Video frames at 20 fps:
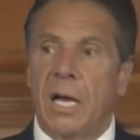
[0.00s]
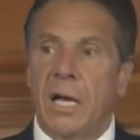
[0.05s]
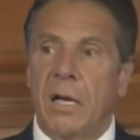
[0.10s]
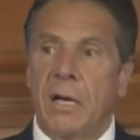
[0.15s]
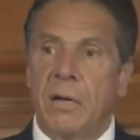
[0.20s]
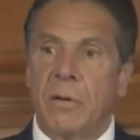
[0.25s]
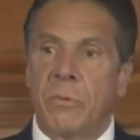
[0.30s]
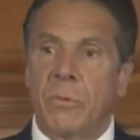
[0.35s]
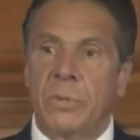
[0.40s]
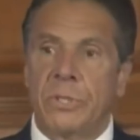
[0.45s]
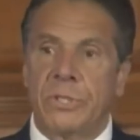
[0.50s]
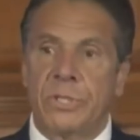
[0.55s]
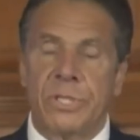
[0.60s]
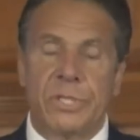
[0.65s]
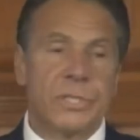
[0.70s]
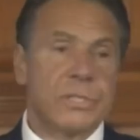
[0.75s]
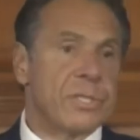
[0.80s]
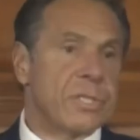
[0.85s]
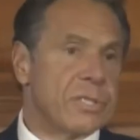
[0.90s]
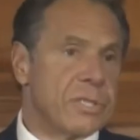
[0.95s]
which
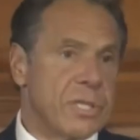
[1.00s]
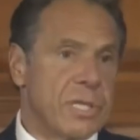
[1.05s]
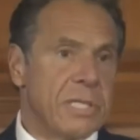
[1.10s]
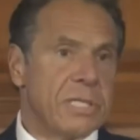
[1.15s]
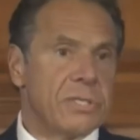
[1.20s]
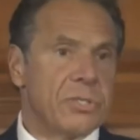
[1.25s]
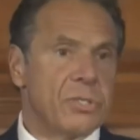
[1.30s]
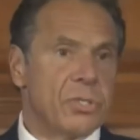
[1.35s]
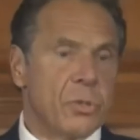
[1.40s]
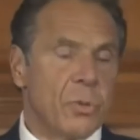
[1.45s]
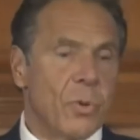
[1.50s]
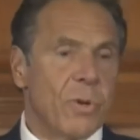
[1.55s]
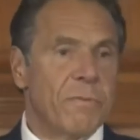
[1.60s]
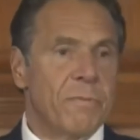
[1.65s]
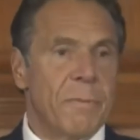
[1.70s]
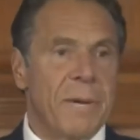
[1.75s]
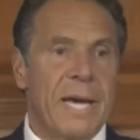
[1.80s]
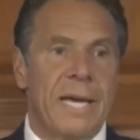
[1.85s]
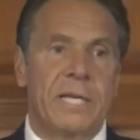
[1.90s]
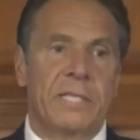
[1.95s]
is it's an issue of
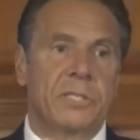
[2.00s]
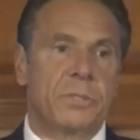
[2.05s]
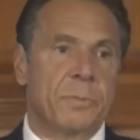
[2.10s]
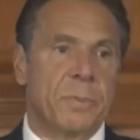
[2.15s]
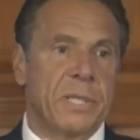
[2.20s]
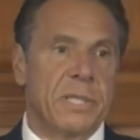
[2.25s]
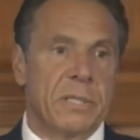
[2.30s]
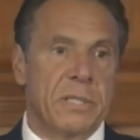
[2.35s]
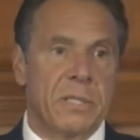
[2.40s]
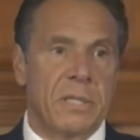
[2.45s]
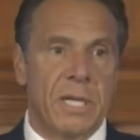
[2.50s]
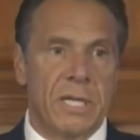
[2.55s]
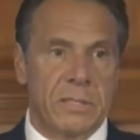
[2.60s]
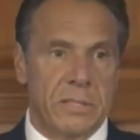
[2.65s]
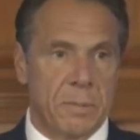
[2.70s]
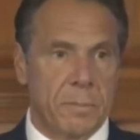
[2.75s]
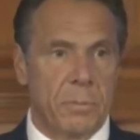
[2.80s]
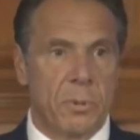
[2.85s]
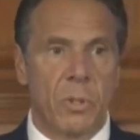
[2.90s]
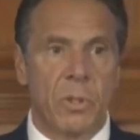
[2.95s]
management and
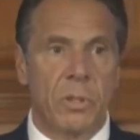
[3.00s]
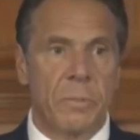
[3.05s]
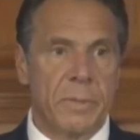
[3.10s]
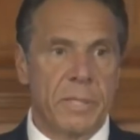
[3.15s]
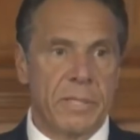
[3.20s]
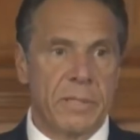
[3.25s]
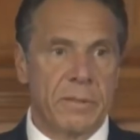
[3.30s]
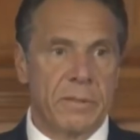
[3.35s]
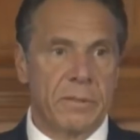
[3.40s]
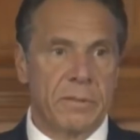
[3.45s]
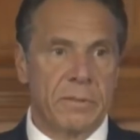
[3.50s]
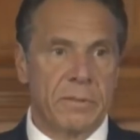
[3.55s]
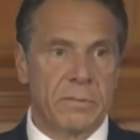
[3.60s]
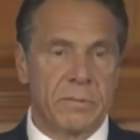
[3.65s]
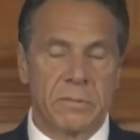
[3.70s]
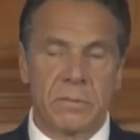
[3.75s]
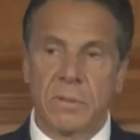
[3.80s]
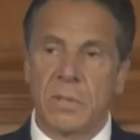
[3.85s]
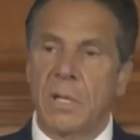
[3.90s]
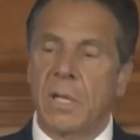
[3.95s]
deployment.
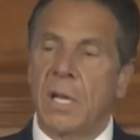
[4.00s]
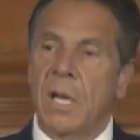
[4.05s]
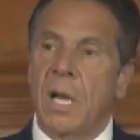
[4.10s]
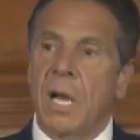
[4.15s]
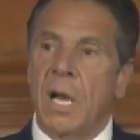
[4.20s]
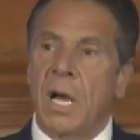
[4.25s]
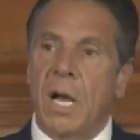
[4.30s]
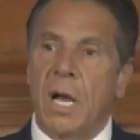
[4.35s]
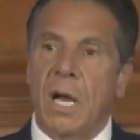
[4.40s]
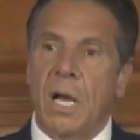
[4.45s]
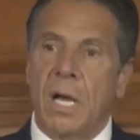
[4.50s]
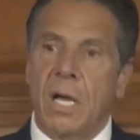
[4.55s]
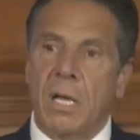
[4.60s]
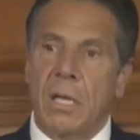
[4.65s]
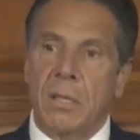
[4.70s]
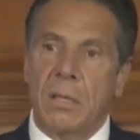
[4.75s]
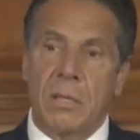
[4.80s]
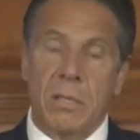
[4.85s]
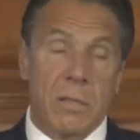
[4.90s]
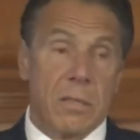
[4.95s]

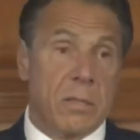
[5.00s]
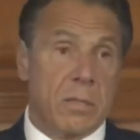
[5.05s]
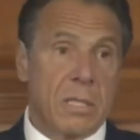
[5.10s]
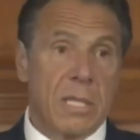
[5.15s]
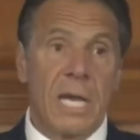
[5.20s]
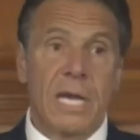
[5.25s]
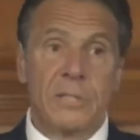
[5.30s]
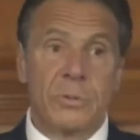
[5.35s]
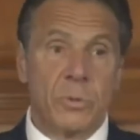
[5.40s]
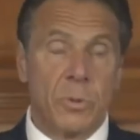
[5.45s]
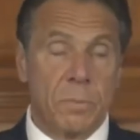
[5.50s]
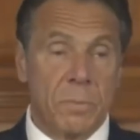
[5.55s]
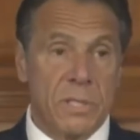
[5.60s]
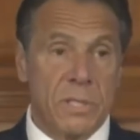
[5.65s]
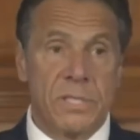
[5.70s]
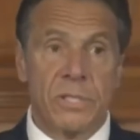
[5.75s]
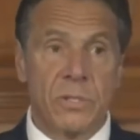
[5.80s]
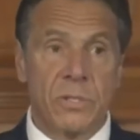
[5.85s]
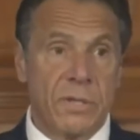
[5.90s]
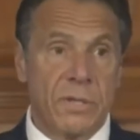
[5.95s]
The actual
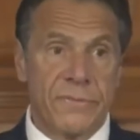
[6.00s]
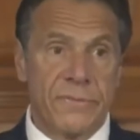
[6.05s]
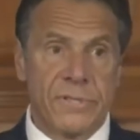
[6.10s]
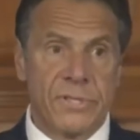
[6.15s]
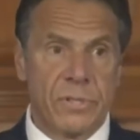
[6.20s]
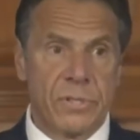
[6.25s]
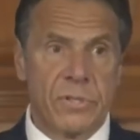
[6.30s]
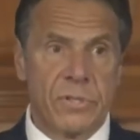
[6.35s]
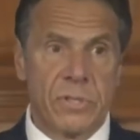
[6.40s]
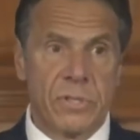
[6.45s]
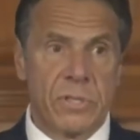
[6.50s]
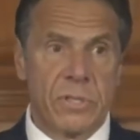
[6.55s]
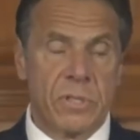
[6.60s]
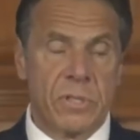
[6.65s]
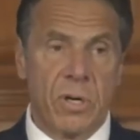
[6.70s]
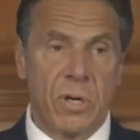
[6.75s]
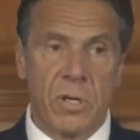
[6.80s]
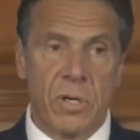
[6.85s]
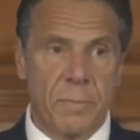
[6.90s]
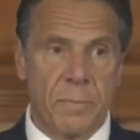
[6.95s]
police officers
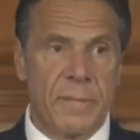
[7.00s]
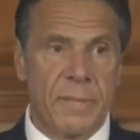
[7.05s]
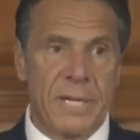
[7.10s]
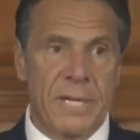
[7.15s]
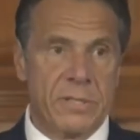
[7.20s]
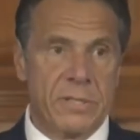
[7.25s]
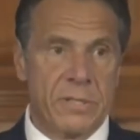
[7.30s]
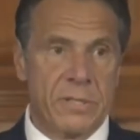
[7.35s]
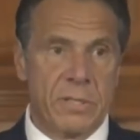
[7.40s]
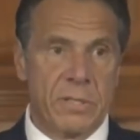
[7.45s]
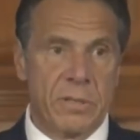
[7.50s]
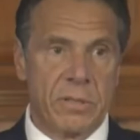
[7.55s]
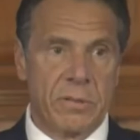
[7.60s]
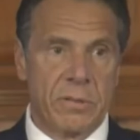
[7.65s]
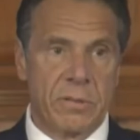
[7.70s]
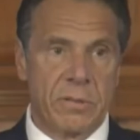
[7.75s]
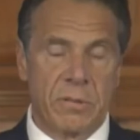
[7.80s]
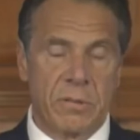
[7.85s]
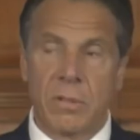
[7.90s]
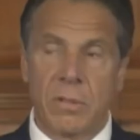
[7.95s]
are the best.
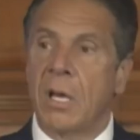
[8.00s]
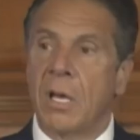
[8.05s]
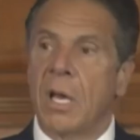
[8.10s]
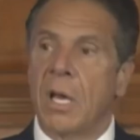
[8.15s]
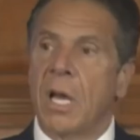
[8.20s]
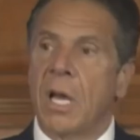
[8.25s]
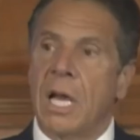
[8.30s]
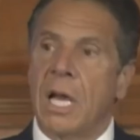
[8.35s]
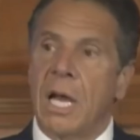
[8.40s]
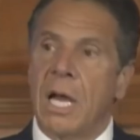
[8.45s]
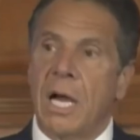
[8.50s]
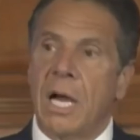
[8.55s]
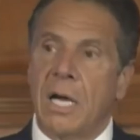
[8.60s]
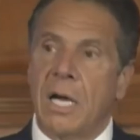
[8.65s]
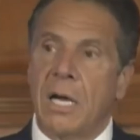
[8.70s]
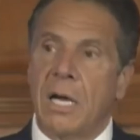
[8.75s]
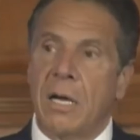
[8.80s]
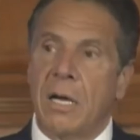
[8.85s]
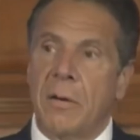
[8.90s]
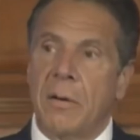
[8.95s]

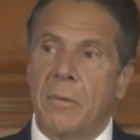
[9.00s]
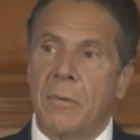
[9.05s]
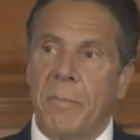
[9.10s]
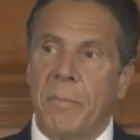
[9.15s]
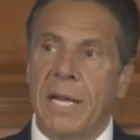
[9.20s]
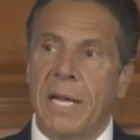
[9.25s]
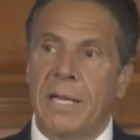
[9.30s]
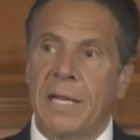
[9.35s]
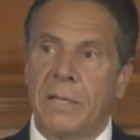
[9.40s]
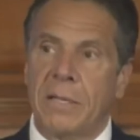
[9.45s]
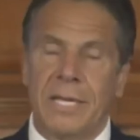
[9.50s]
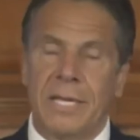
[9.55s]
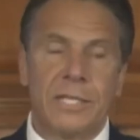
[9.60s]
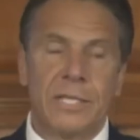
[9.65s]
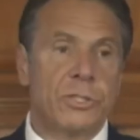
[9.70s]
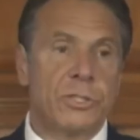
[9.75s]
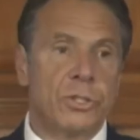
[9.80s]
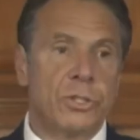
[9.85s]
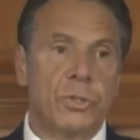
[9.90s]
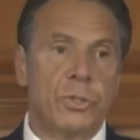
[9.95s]
My
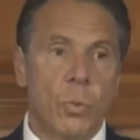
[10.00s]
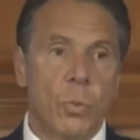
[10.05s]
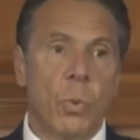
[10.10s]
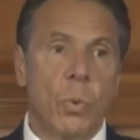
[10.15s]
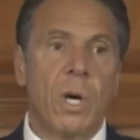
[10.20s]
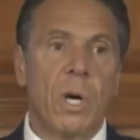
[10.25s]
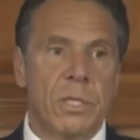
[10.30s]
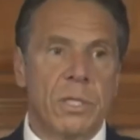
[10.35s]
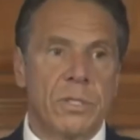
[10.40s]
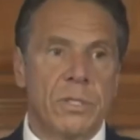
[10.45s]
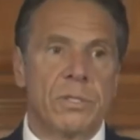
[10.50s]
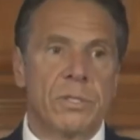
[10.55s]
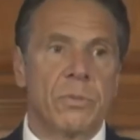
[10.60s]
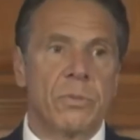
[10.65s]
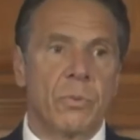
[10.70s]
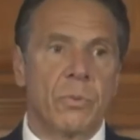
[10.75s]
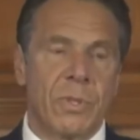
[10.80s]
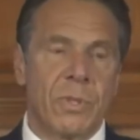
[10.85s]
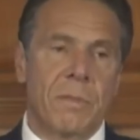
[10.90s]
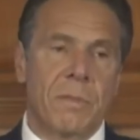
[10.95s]
issue was
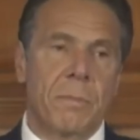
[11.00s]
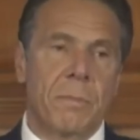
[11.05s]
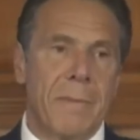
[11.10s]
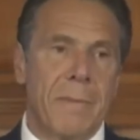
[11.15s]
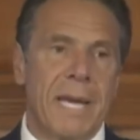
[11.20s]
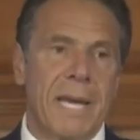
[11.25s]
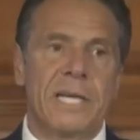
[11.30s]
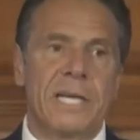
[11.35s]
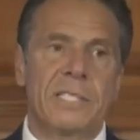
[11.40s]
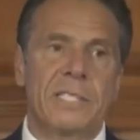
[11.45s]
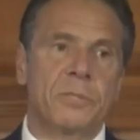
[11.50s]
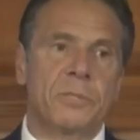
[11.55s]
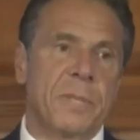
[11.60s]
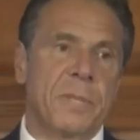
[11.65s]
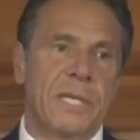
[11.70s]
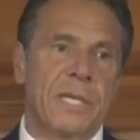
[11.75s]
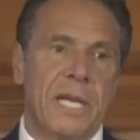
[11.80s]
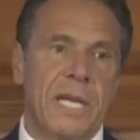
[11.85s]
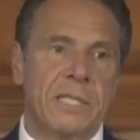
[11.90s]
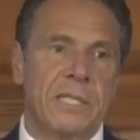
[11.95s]
with the
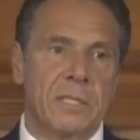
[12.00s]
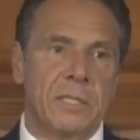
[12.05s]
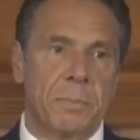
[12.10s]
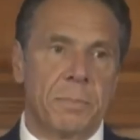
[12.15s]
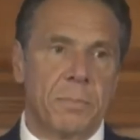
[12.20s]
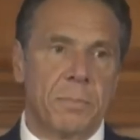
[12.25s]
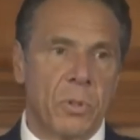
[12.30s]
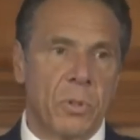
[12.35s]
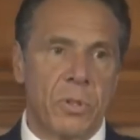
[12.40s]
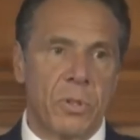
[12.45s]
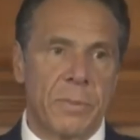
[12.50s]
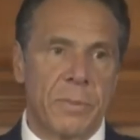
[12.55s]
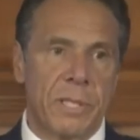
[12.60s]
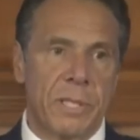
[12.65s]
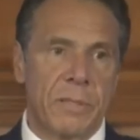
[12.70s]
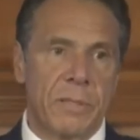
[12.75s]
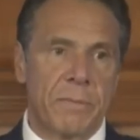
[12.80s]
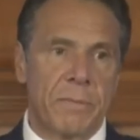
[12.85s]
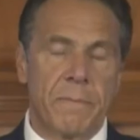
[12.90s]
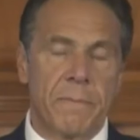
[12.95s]
management and deployment,
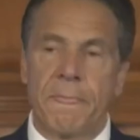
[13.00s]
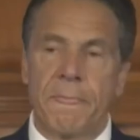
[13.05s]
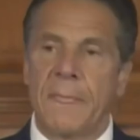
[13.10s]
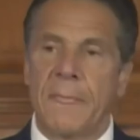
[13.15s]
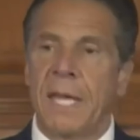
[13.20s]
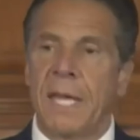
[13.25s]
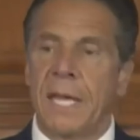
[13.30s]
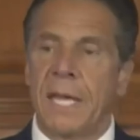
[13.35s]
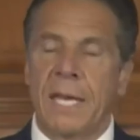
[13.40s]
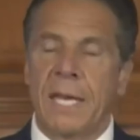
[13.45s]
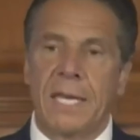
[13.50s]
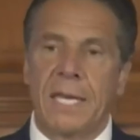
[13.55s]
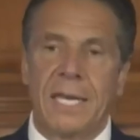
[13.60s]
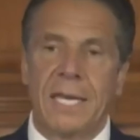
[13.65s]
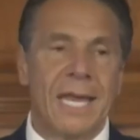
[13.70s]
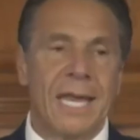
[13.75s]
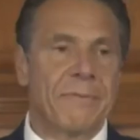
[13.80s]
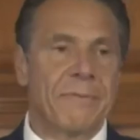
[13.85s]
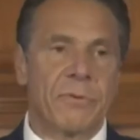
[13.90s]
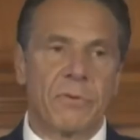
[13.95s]

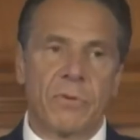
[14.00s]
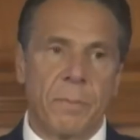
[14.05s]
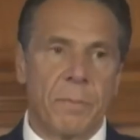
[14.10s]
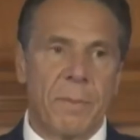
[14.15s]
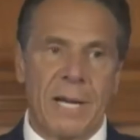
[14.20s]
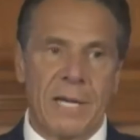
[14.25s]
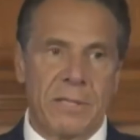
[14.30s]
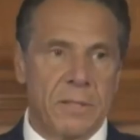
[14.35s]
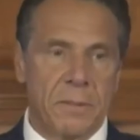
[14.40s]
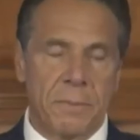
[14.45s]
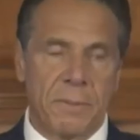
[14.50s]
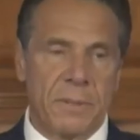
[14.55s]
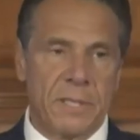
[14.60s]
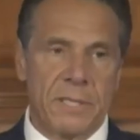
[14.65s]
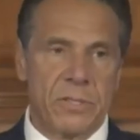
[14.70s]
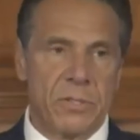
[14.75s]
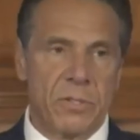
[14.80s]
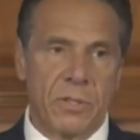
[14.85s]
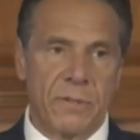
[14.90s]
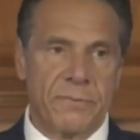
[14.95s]
never about the
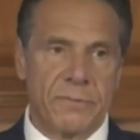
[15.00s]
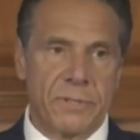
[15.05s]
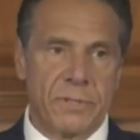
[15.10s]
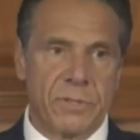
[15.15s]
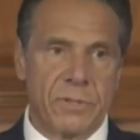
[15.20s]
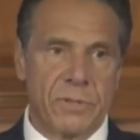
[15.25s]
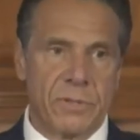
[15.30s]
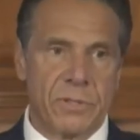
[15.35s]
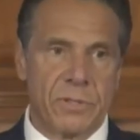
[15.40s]
police officers.